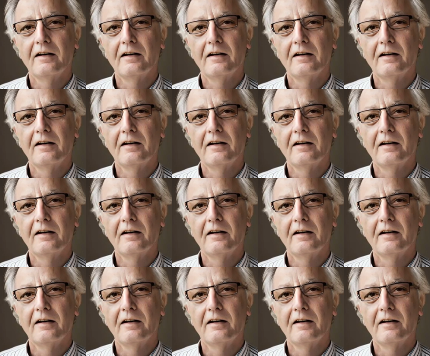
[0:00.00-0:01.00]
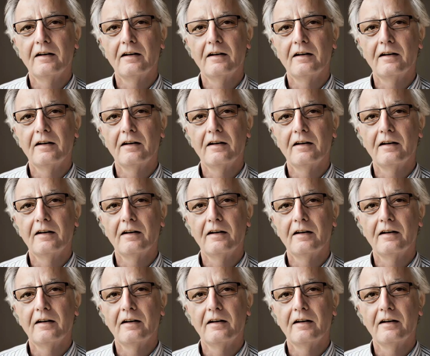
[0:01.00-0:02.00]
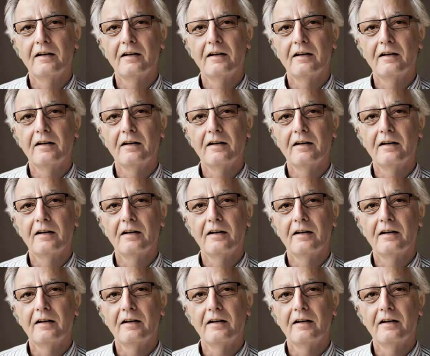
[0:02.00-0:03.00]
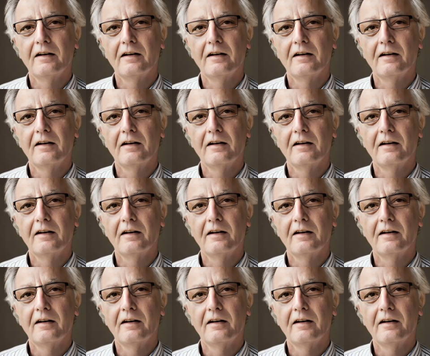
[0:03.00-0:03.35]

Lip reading: The face doesn't move, so there is nothing to read.